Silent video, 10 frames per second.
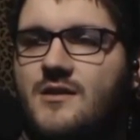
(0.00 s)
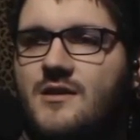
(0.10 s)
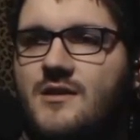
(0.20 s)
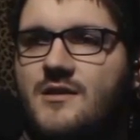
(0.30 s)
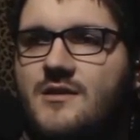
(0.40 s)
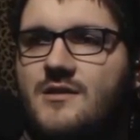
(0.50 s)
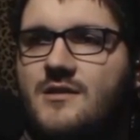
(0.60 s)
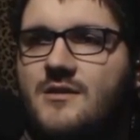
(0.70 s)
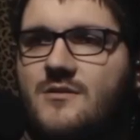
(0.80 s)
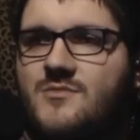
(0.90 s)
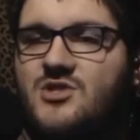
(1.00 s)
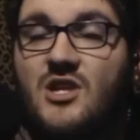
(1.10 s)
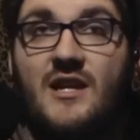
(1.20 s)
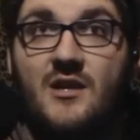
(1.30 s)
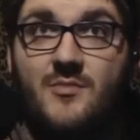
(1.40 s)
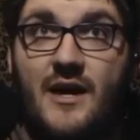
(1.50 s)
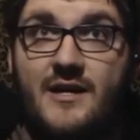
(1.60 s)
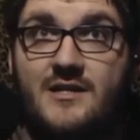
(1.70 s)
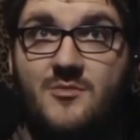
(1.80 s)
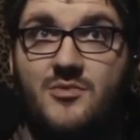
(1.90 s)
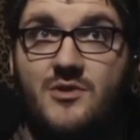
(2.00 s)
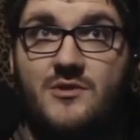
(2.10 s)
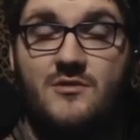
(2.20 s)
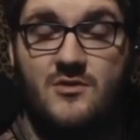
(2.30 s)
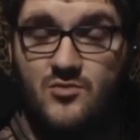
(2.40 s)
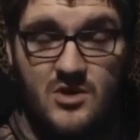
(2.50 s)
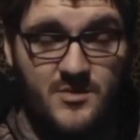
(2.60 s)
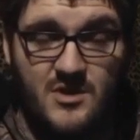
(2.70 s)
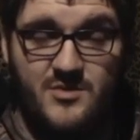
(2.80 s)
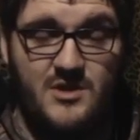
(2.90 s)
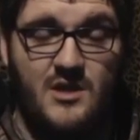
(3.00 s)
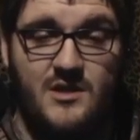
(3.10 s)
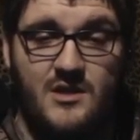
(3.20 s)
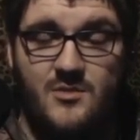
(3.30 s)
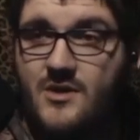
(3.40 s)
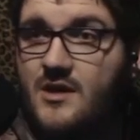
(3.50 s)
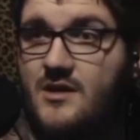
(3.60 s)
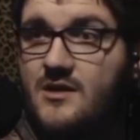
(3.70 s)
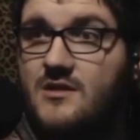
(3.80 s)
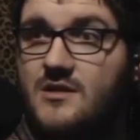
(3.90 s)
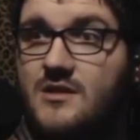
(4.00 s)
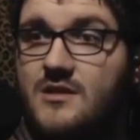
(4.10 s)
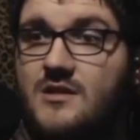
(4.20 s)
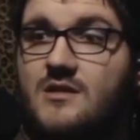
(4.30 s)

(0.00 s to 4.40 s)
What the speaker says: I'm slightly backed up a little on what I'm going to be talking about.